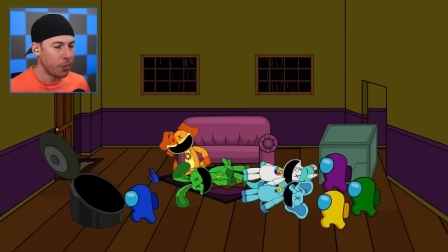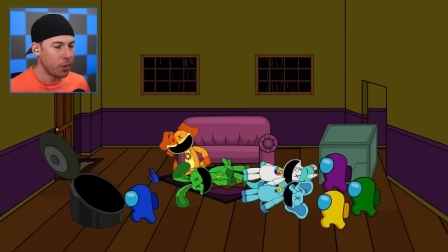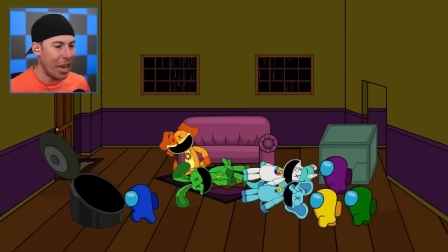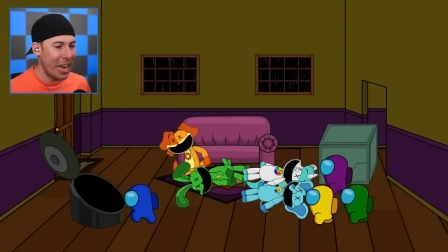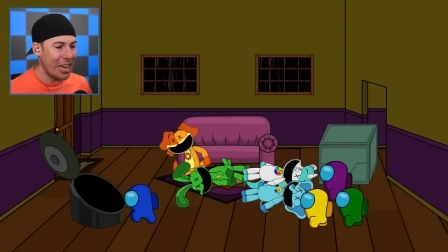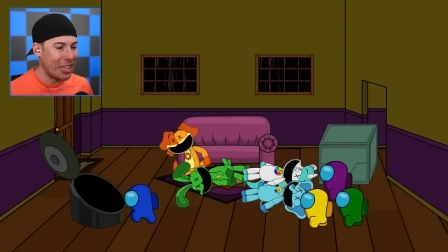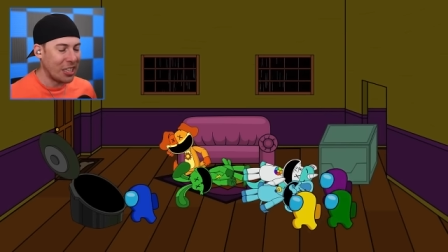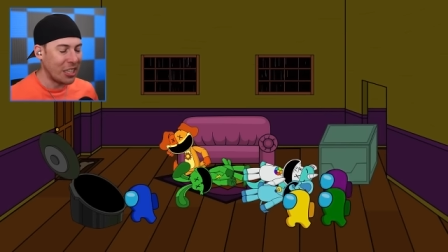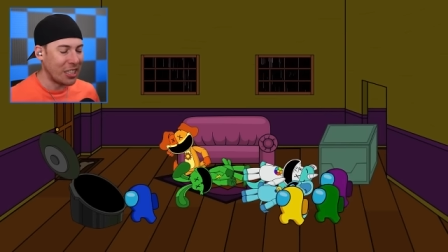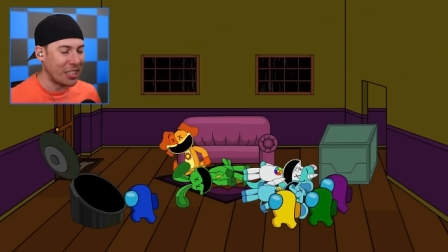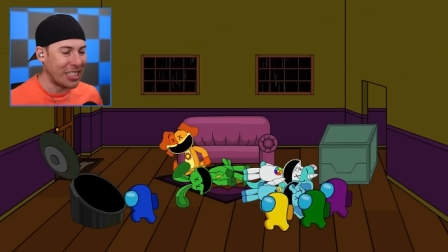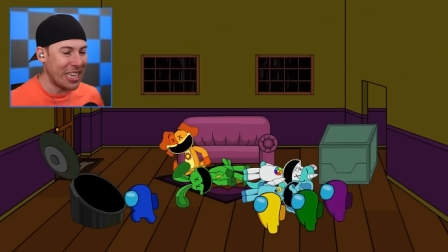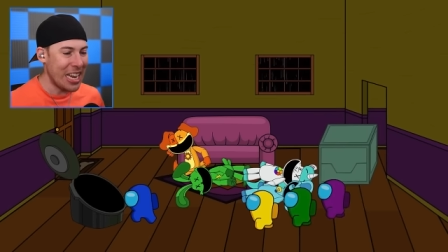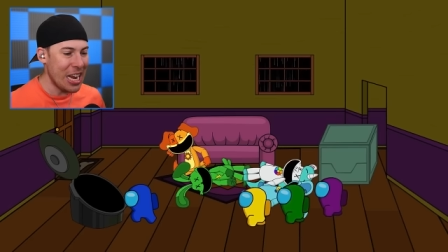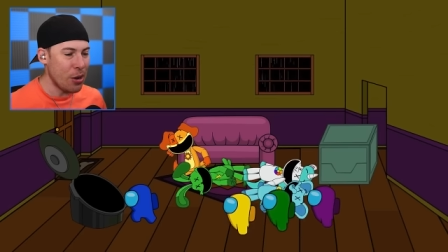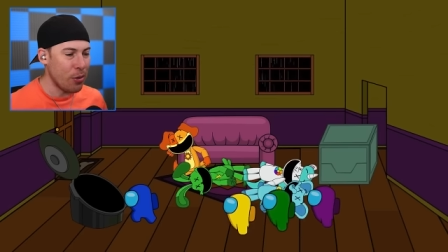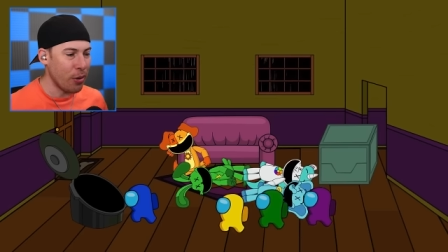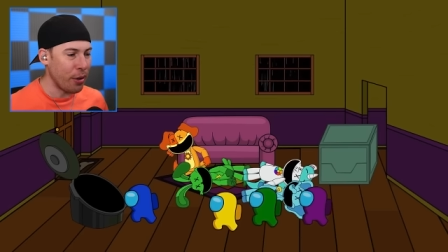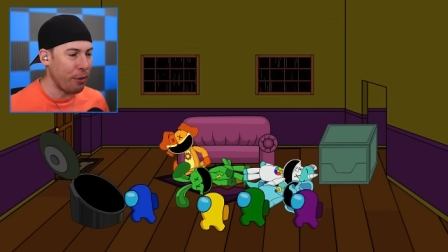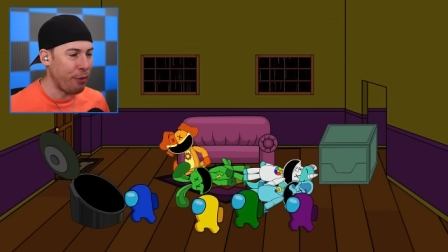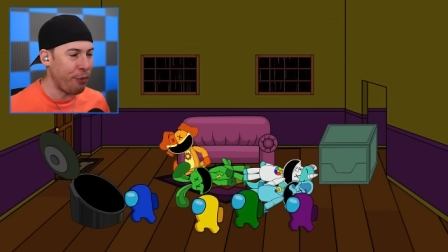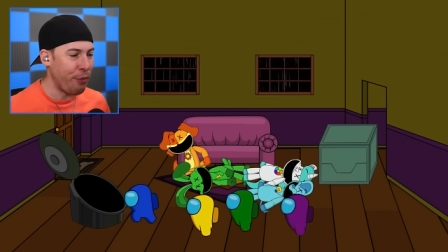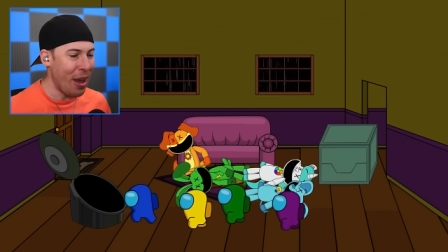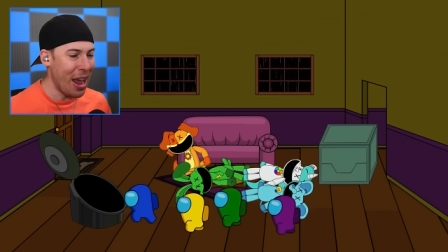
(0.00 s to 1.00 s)
it's a
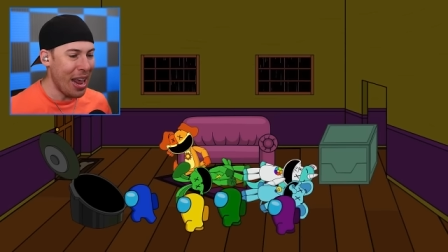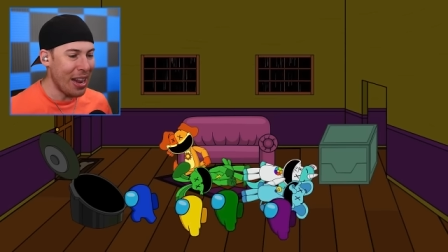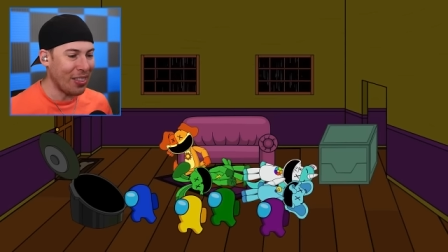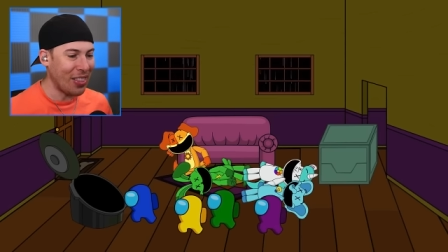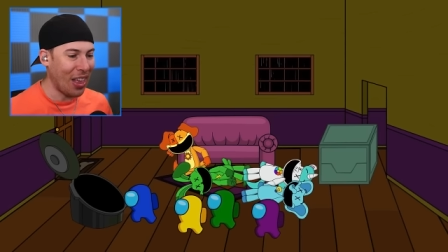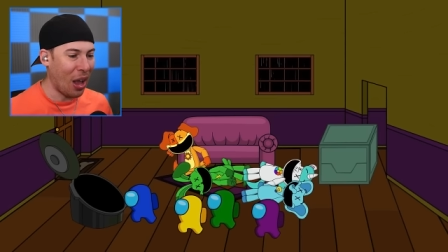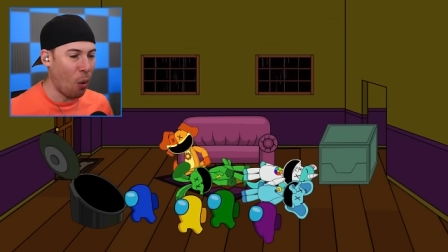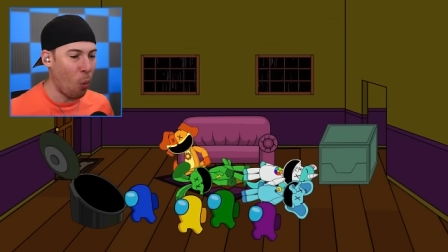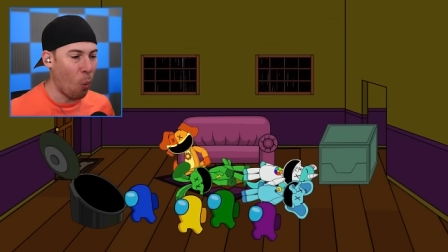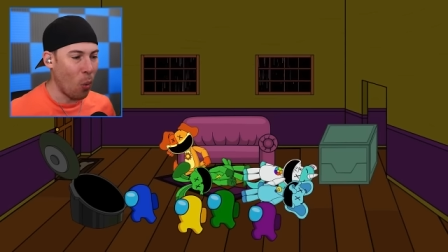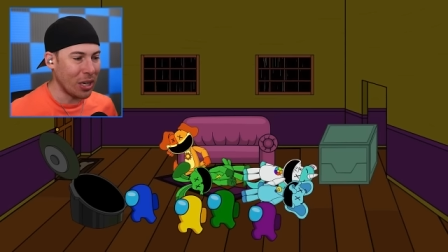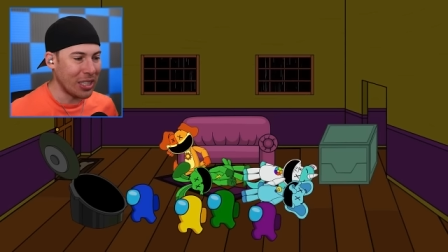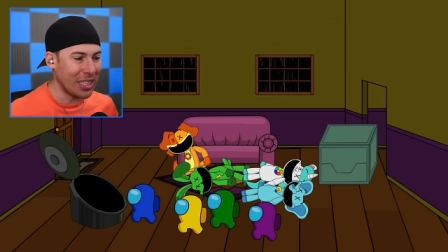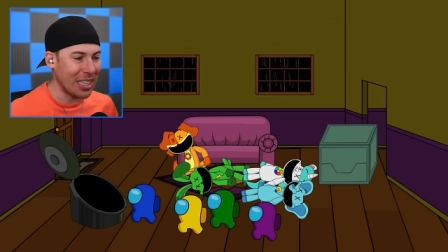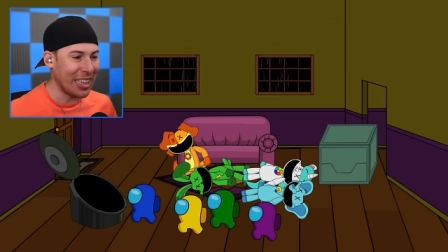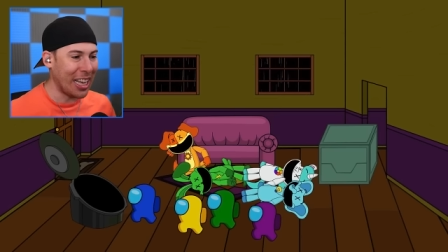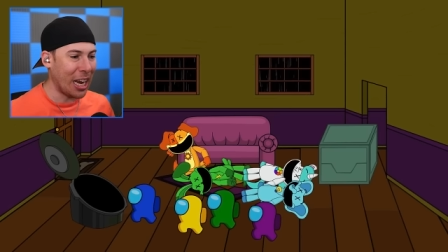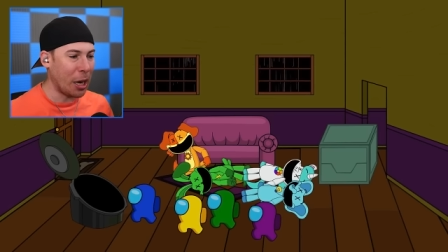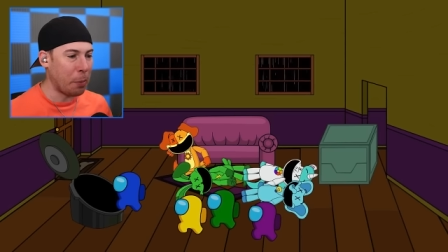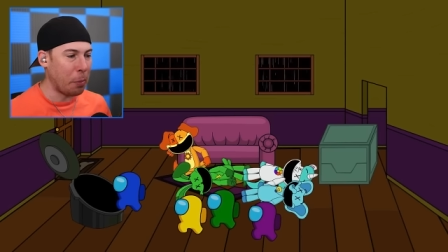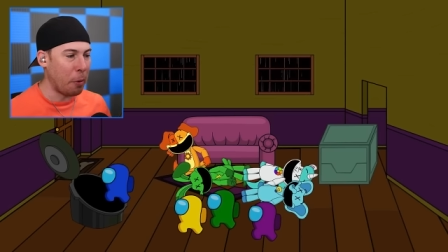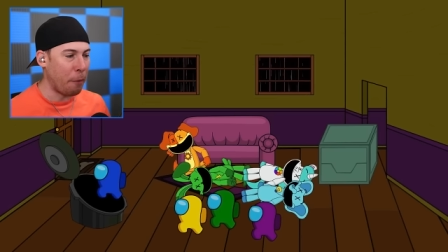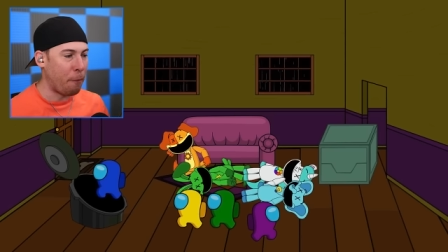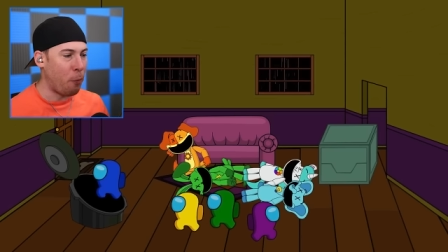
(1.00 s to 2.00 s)
secret vent that wasn't
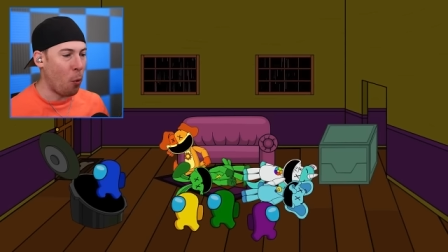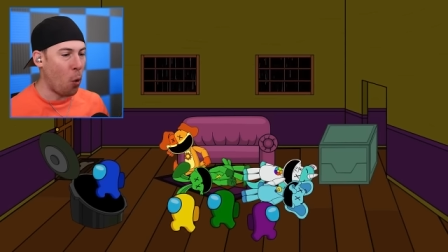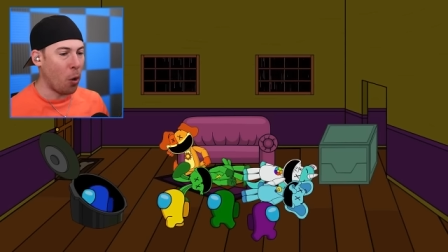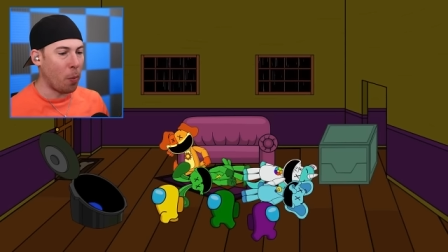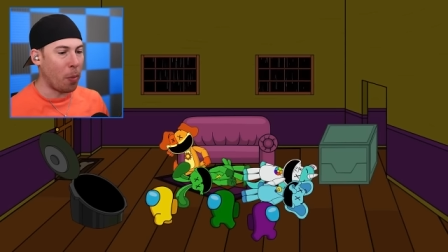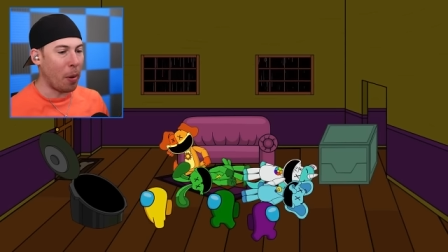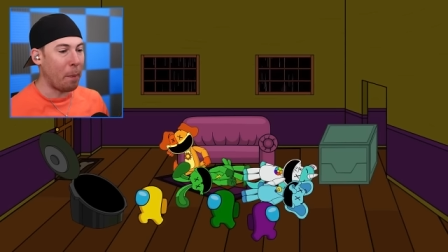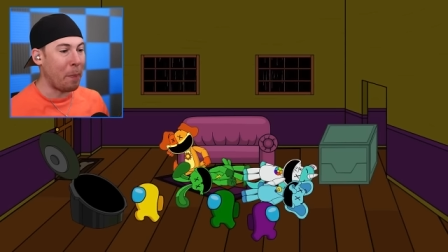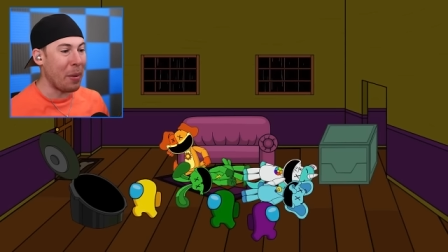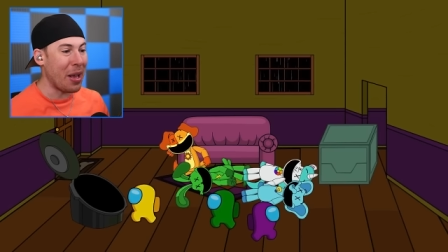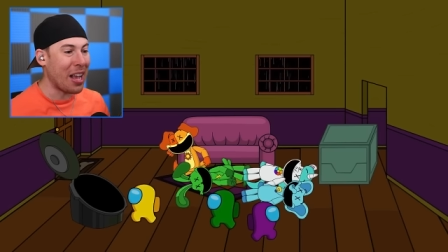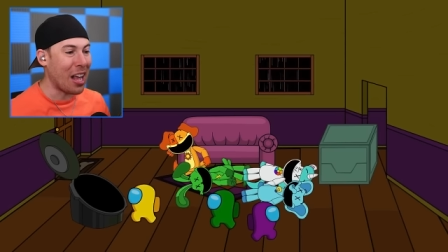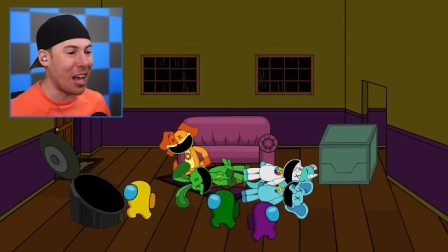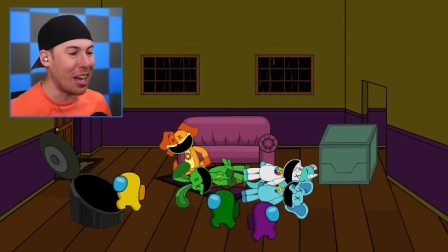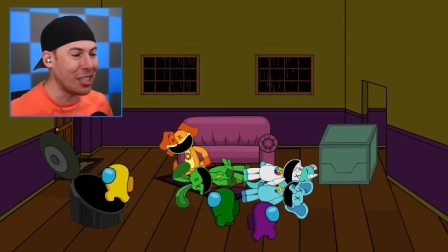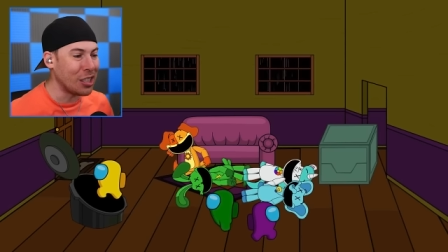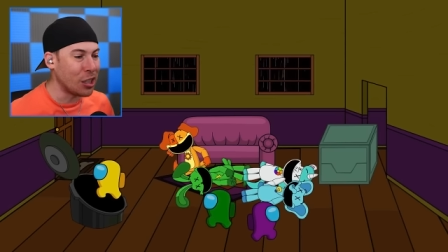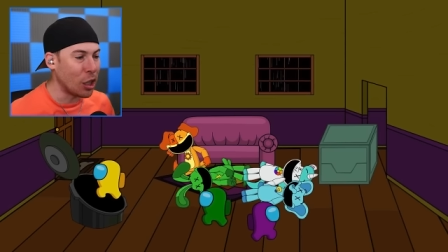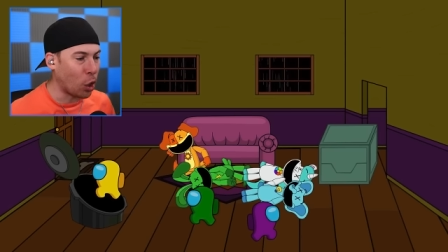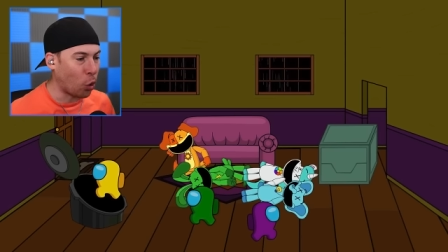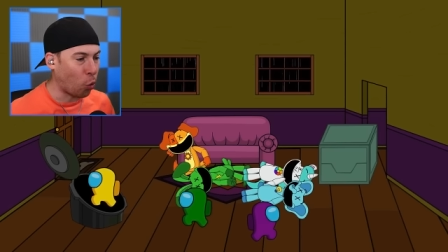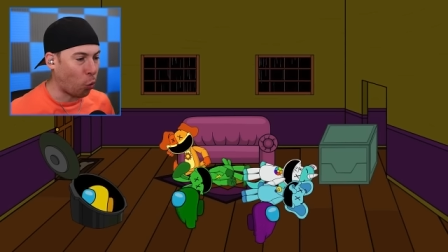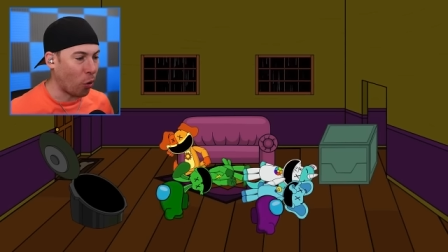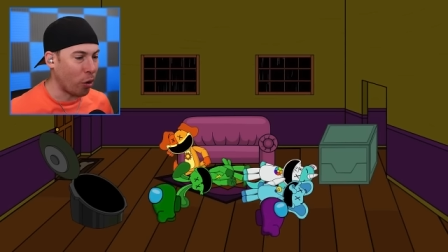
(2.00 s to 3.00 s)
there before, but because
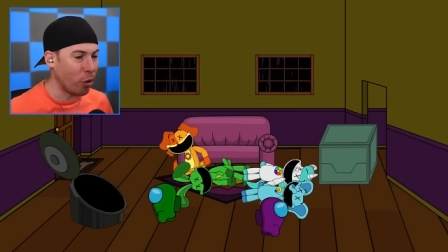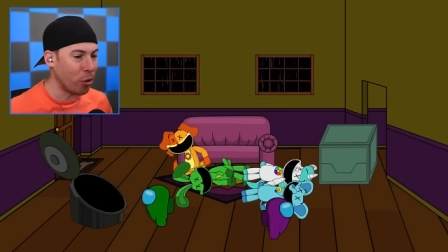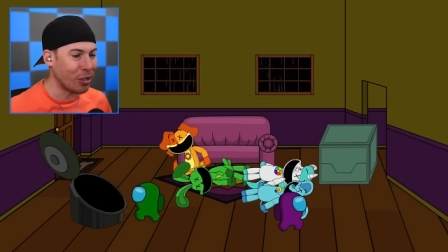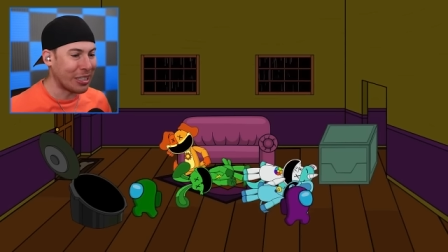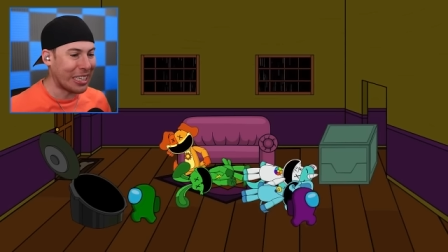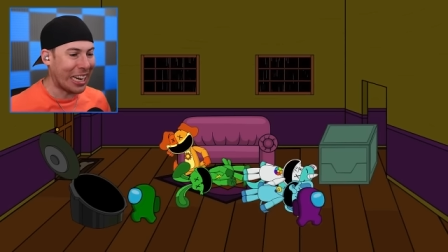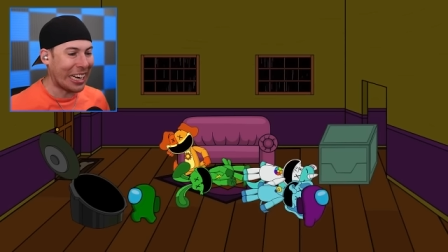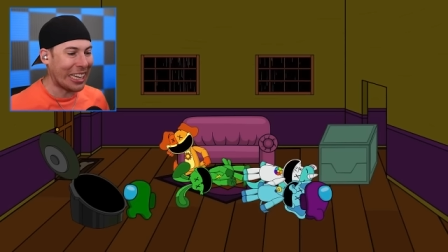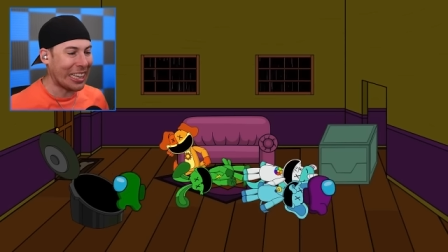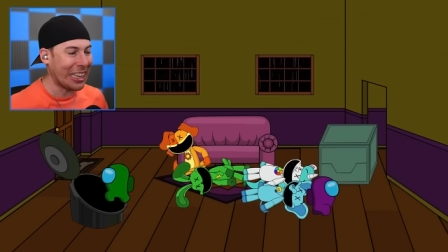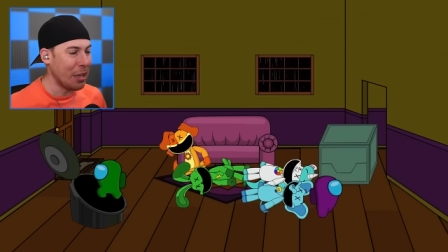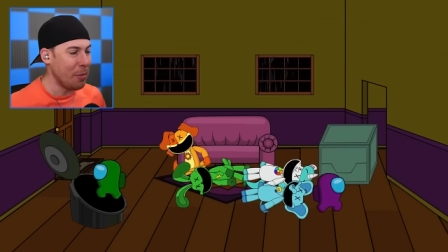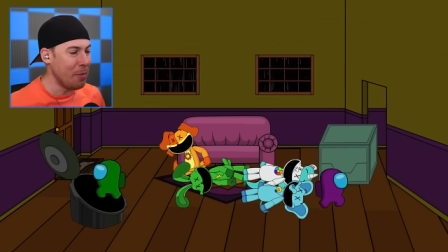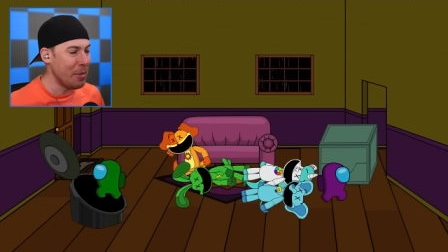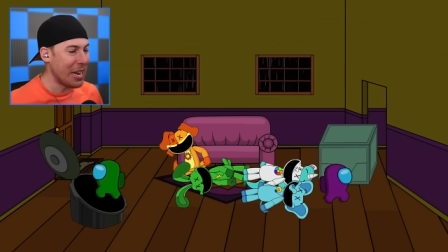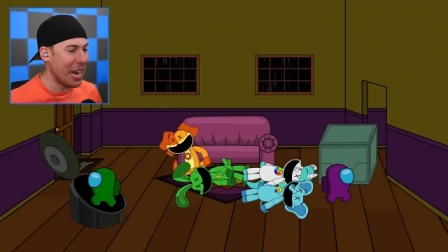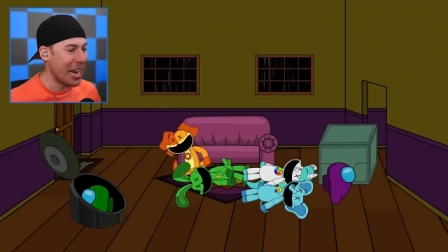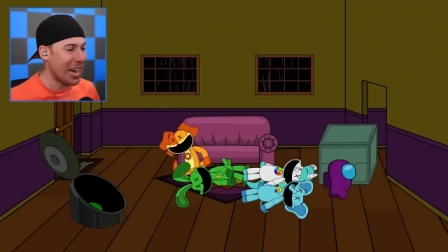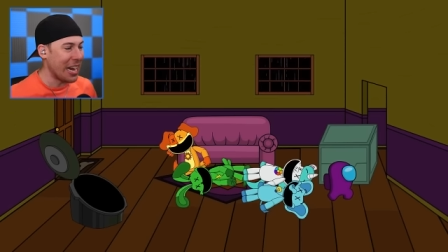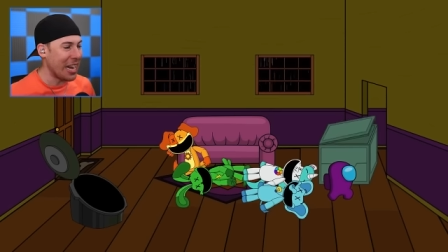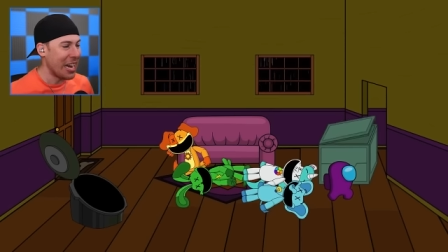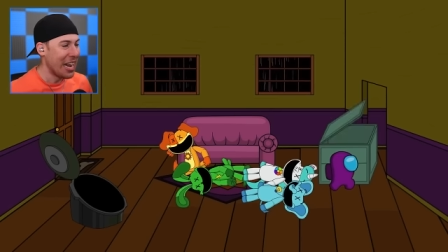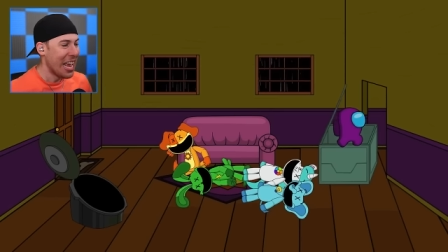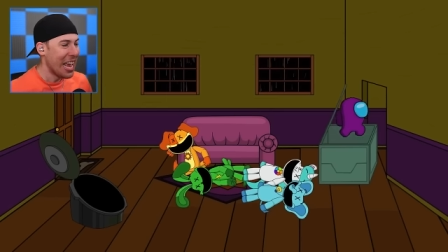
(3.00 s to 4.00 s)
the critters got eliminated,